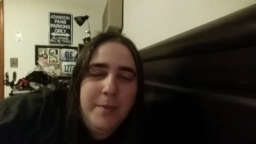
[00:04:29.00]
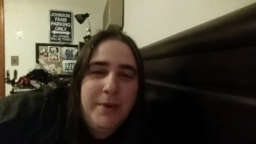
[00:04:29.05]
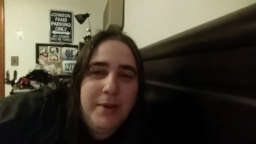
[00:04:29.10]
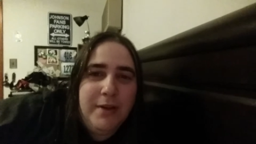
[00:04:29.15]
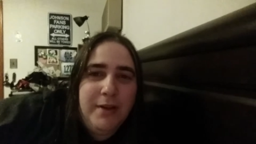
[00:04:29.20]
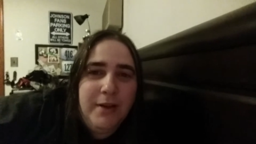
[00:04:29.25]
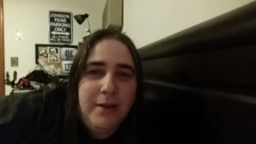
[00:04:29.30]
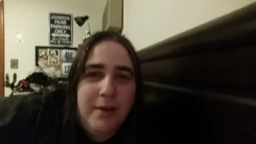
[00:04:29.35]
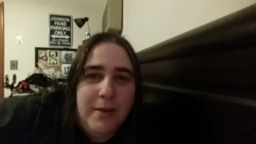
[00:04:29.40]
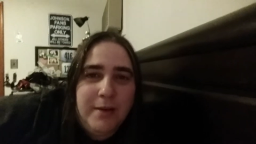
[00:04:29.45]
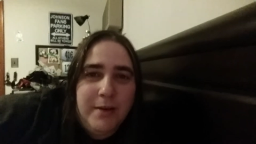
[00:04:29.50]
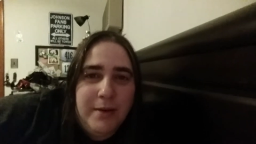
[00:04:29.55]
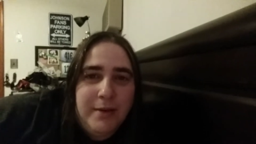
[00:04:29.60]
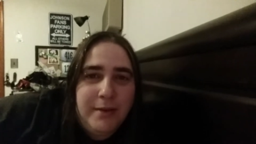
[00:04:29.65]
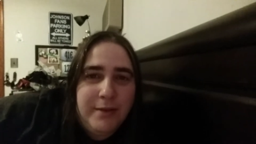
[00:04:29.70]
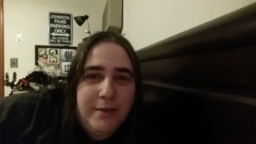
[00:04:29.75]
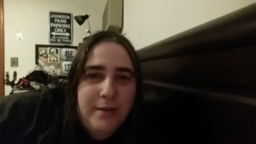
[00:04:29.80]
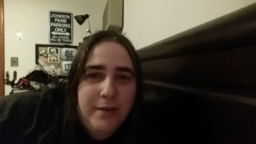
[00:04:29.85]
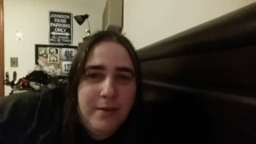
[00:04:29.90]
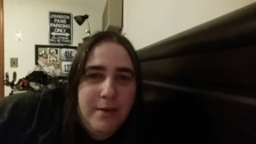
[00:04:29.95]
but uh,
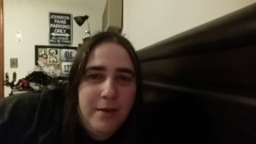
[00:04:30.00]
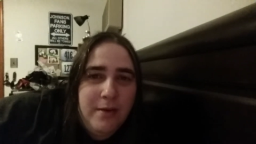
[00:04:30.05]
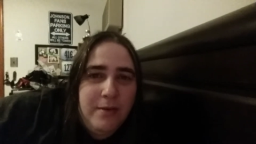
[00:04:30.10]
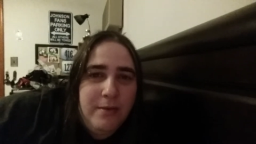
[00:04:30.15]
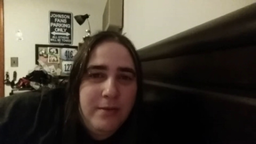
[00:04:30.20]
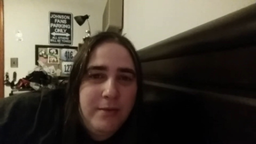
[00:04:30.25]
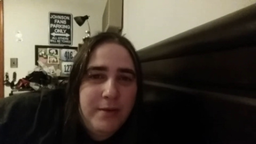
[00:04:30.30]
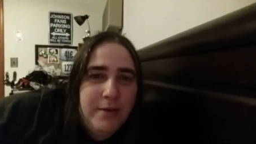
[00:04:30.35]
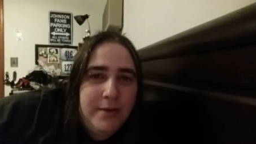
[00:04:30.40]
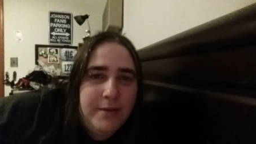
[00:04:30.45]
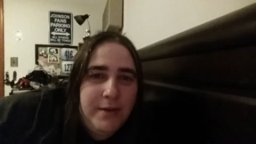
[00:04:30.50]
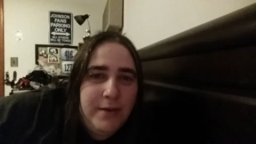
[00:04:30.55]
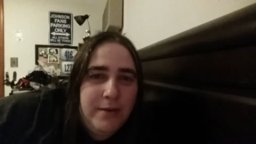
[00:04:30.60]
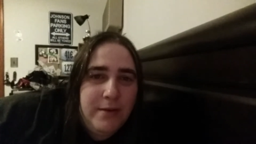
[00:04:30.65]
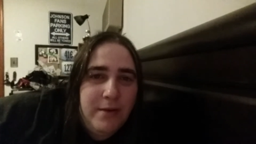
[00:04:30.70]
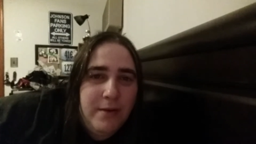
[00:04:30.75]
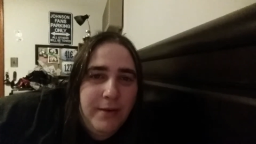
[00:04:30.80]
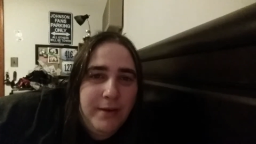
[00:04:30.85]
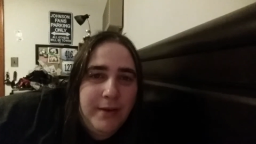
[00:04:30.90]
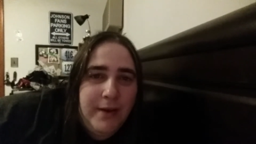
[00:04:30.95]
to go
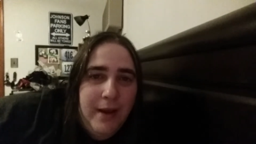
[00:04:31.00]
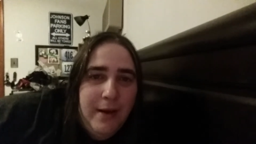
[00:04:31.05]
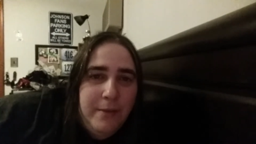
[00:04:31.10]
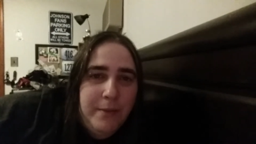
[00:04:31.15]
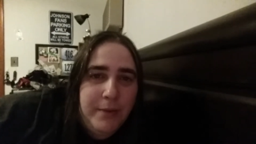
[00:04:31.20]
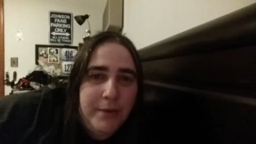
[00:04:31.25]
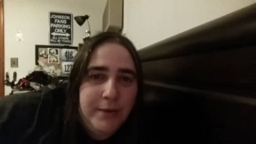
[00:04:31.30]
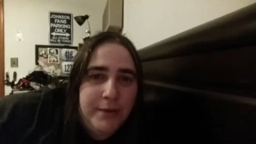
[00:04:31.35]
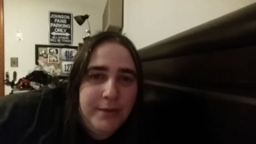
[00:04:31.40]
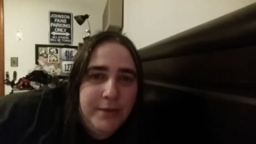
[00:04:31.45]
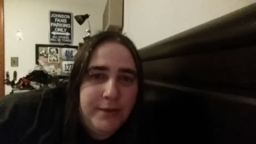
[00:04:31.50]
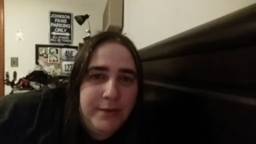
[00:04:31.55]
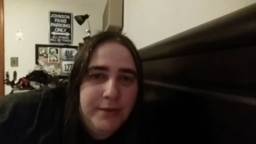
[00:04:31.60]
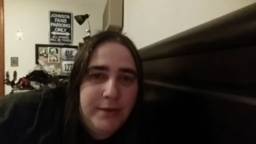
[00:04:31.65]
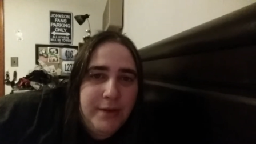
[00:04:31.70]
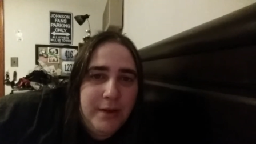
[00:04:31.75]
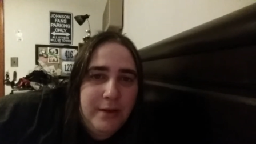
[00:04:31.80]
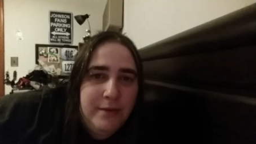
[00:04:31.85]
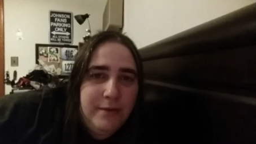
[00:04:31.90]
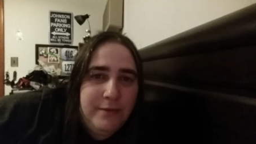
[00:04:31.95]
continue going downwards
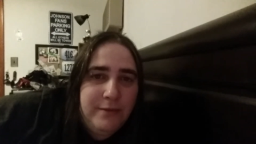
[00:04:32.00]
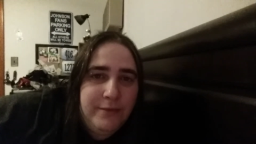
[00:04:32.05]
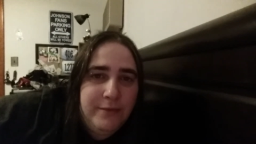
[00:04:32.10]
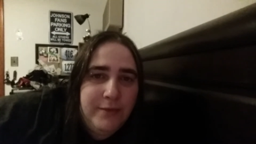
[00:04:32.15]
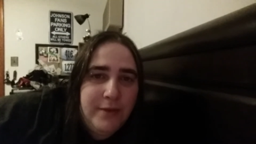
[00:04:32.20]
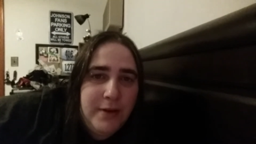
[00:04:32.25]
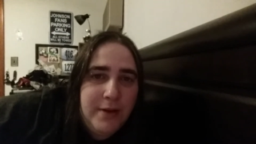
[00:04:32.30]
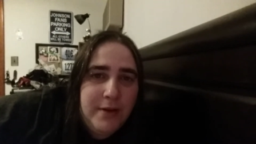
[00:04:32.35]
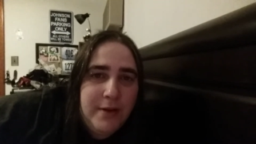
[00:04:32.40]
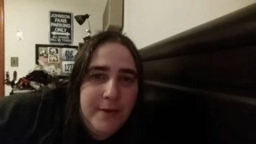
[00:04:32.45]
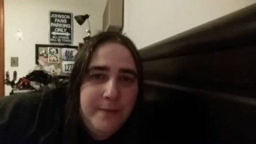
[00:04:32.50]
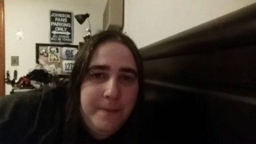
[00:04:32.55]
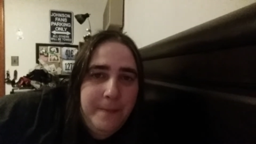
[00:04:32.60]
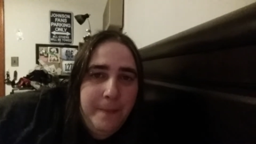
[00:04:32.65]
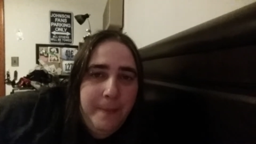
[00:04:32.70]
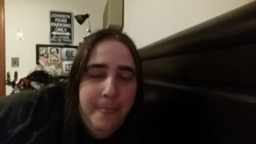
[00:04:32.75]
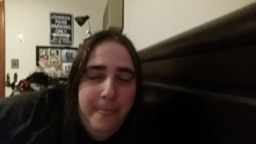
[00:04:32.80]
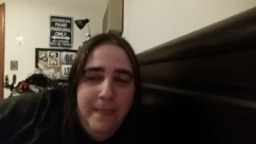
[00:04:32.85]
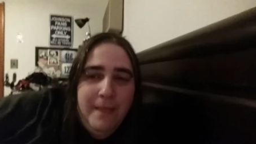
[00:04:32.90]
instead of um,